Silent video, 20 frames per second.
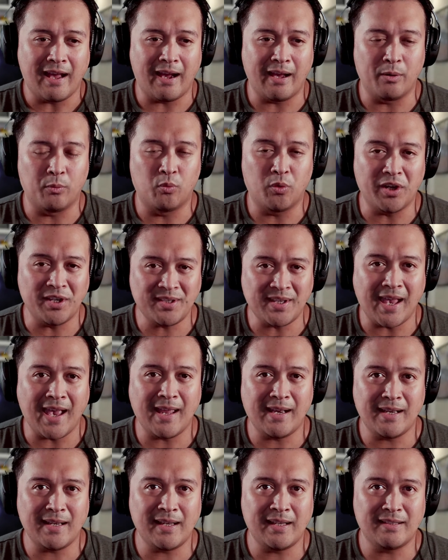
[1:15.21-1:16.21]
I was
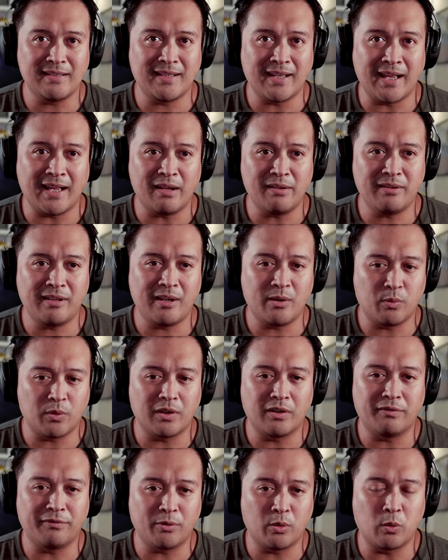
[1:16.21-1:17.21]
editing down. They
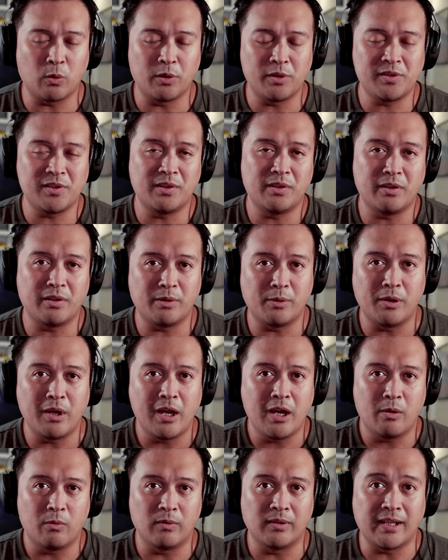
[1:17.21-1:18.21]
were, of course, you know,
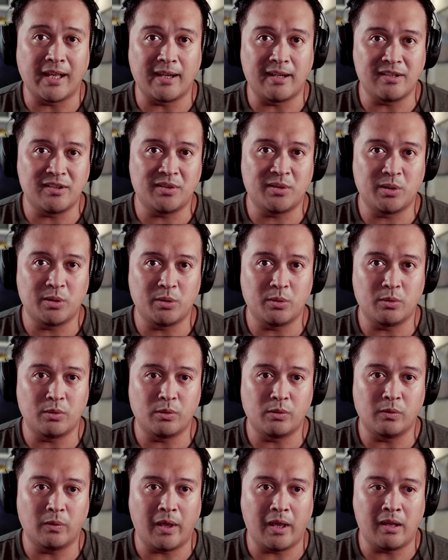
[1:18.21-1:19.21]
related
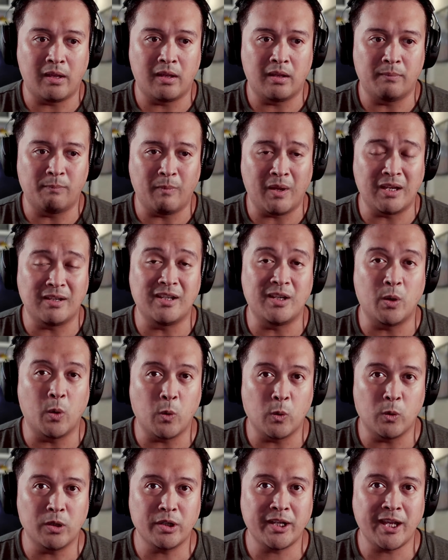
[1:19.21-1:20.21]
to uh, indie
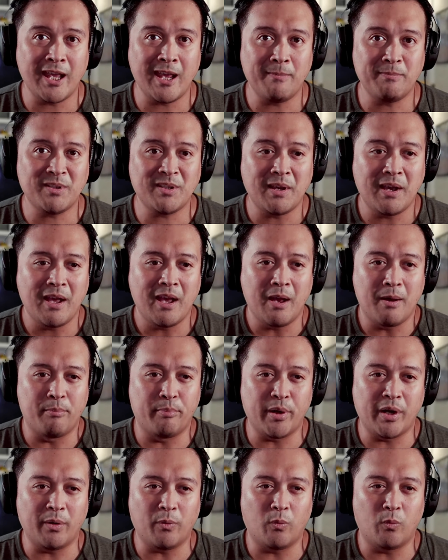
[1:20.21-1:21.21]
horror games.
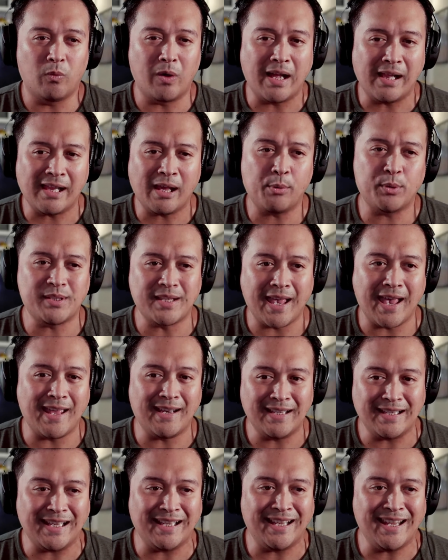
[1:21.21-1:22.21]
But while I was
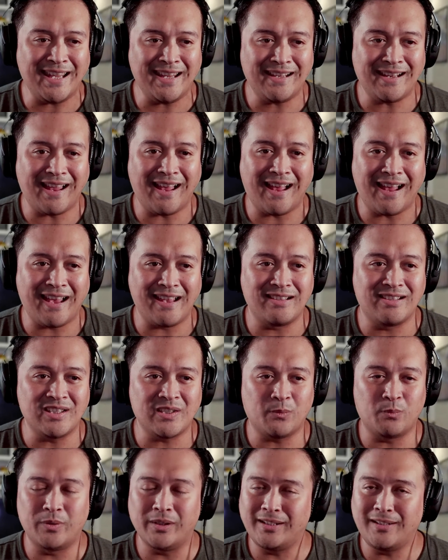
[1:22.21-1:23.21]
editing it, I
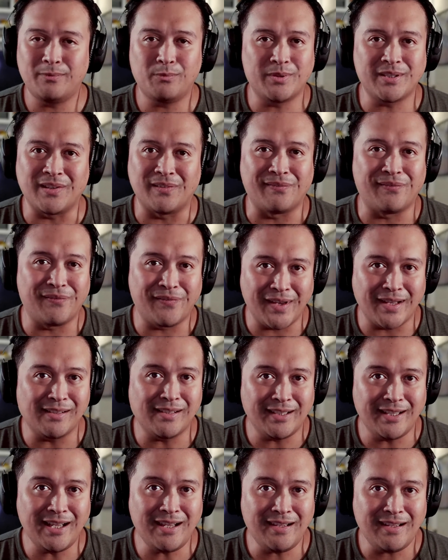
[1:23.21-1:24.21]
just really wasn't
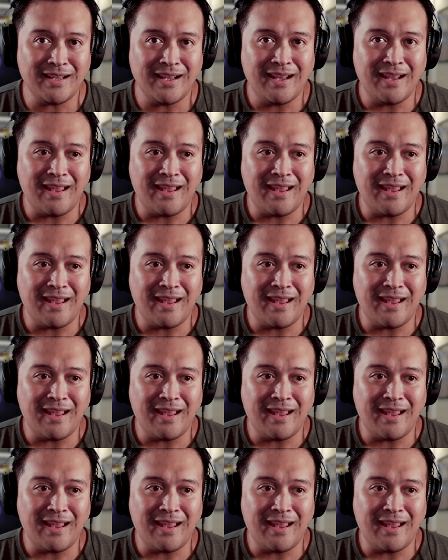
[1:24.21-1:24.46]
feeling it.